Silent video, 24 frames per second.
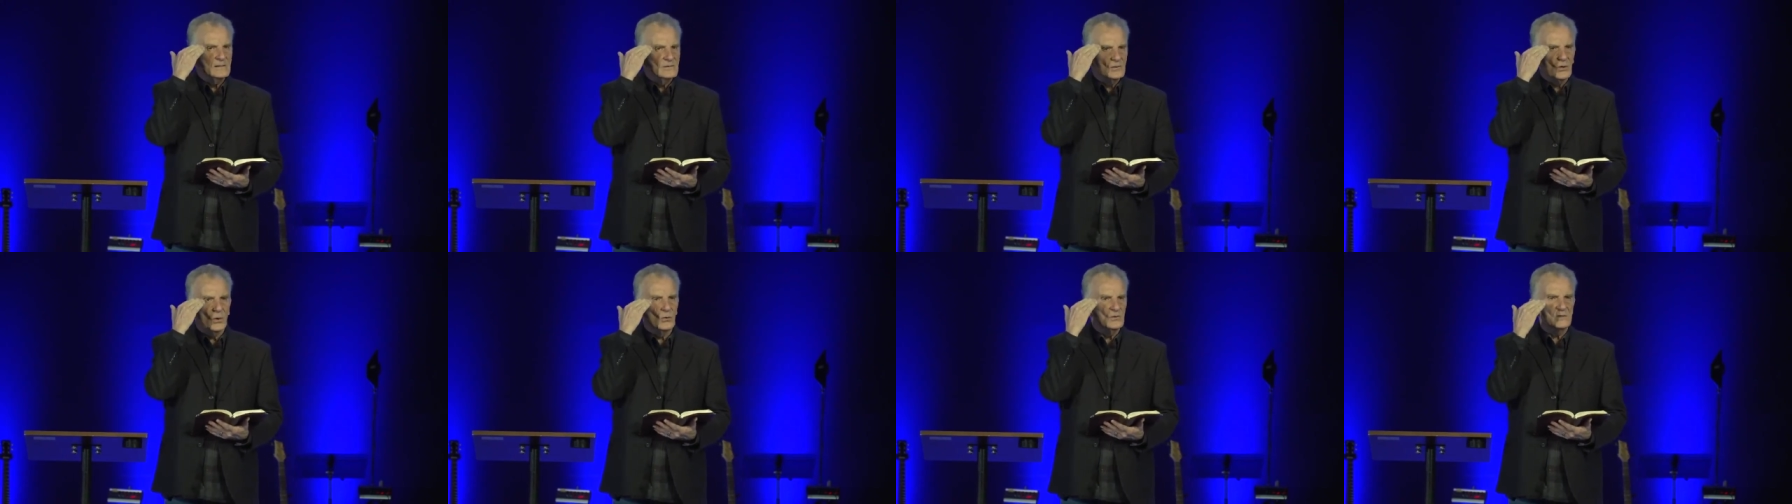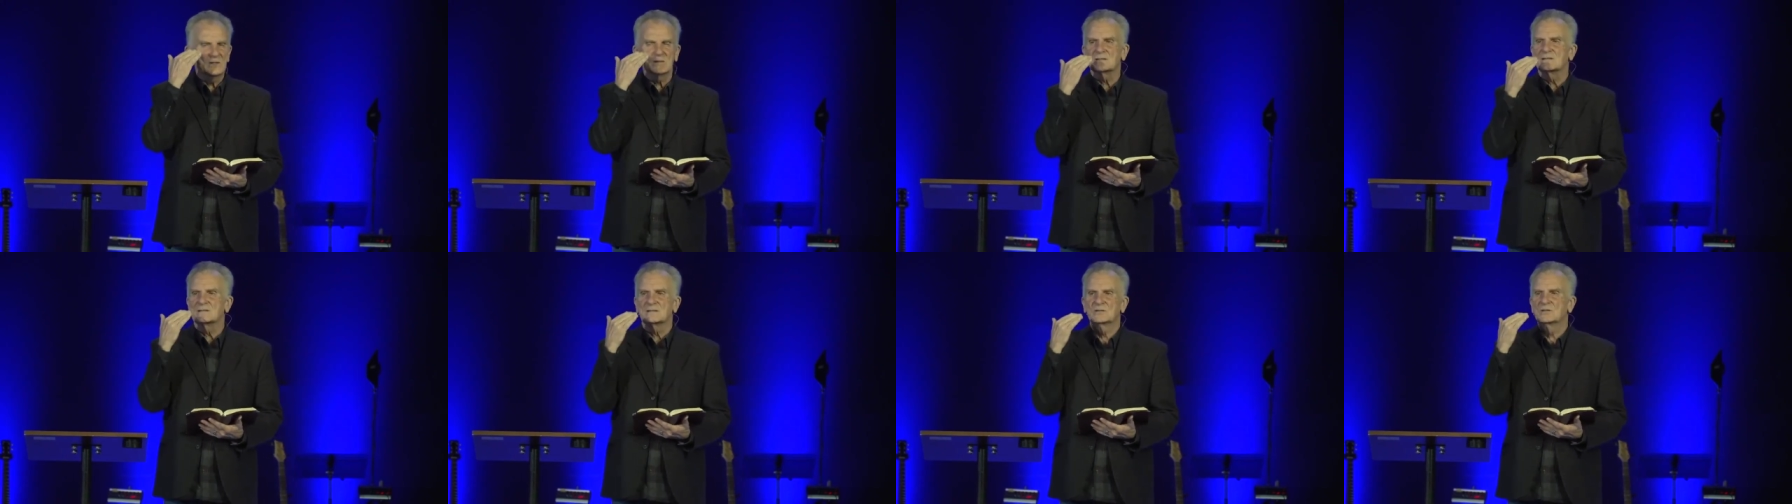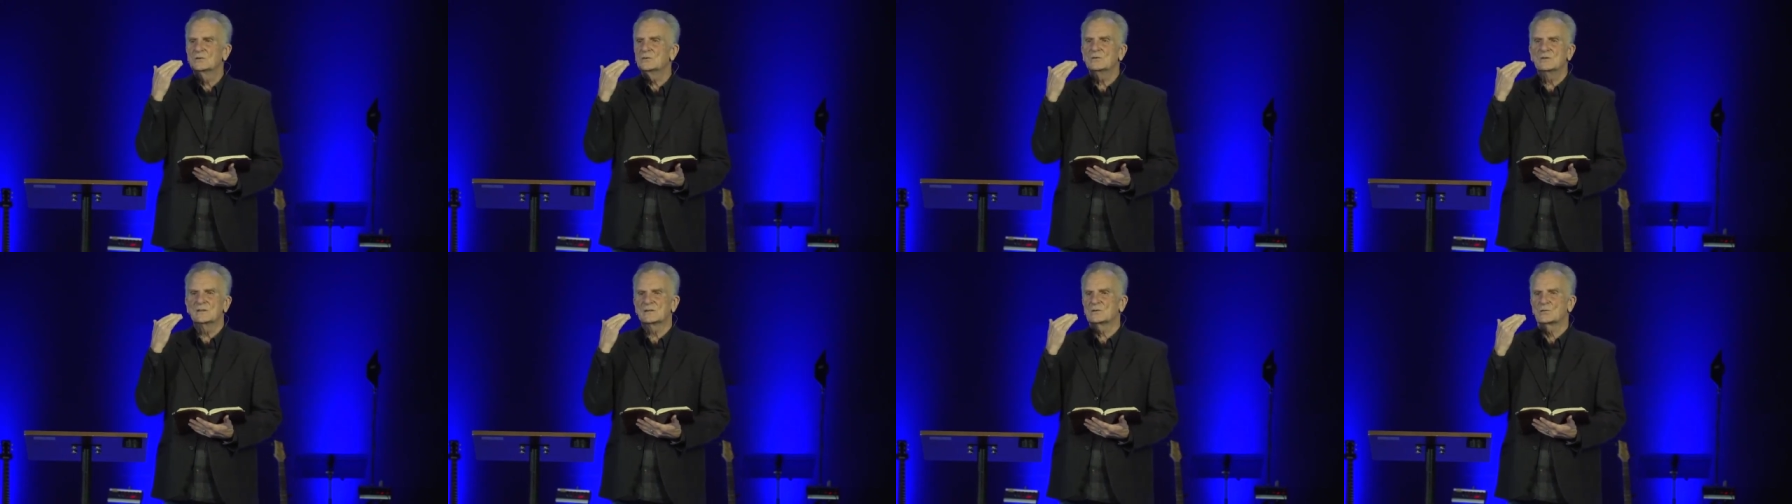don't just
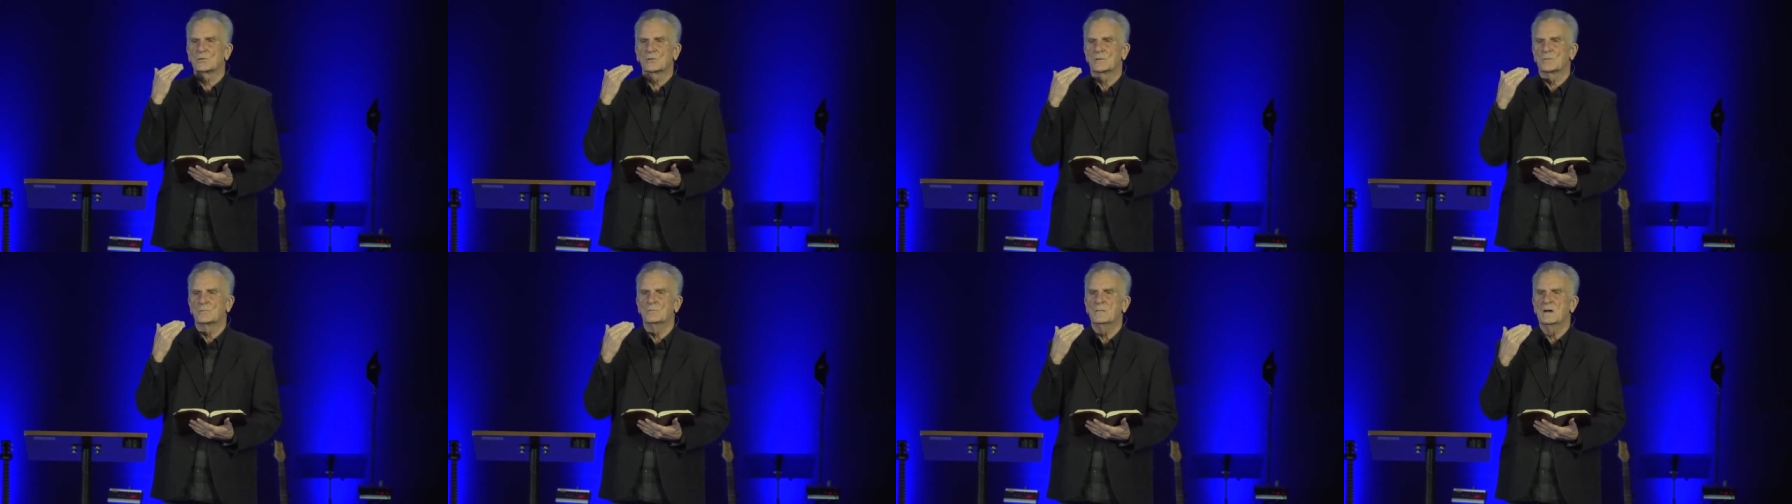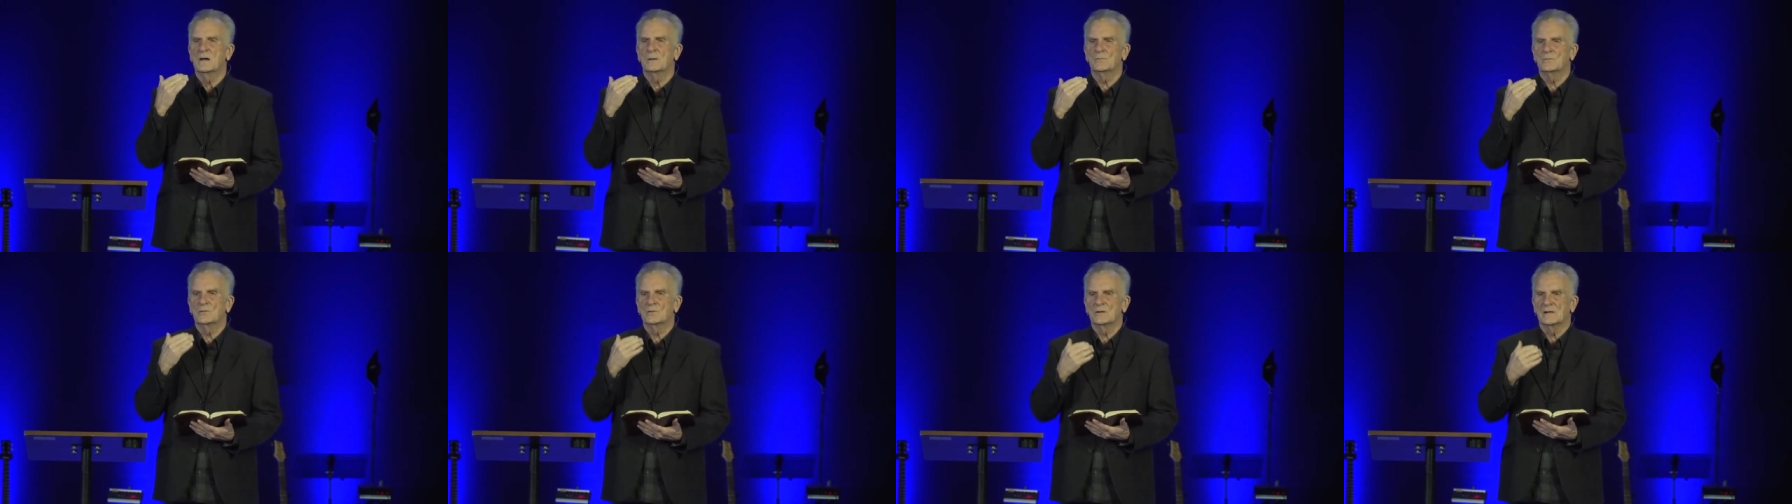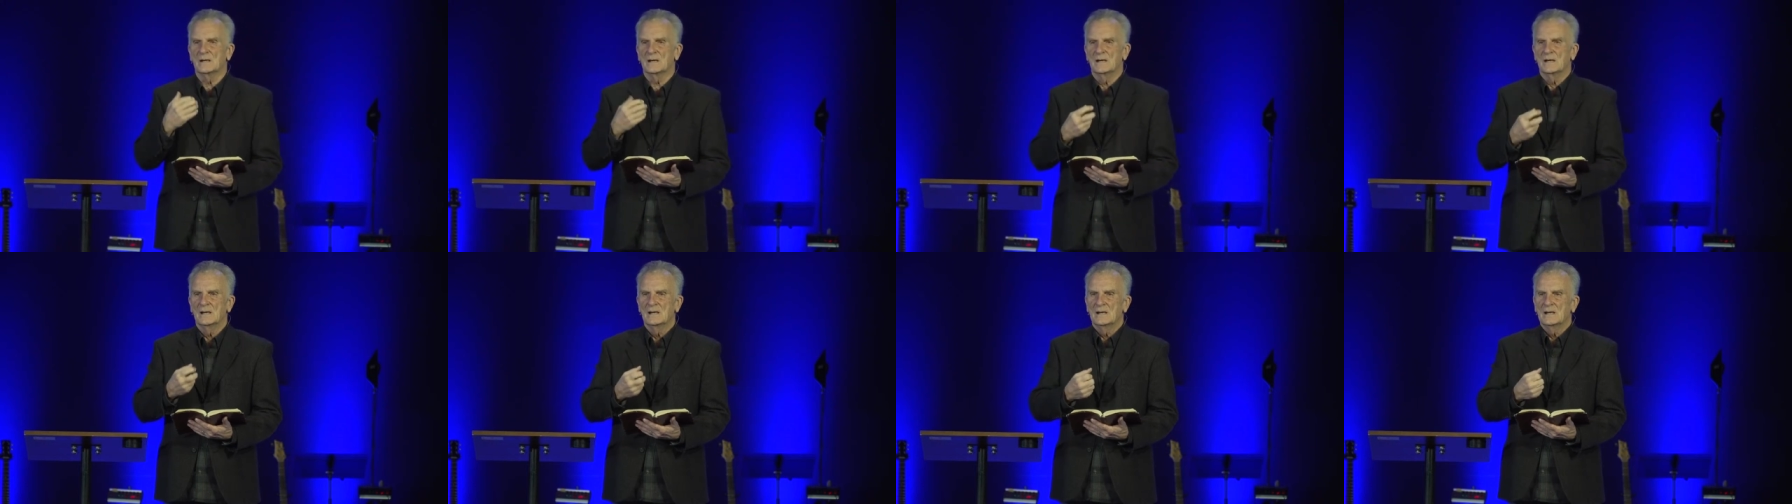do this with memory.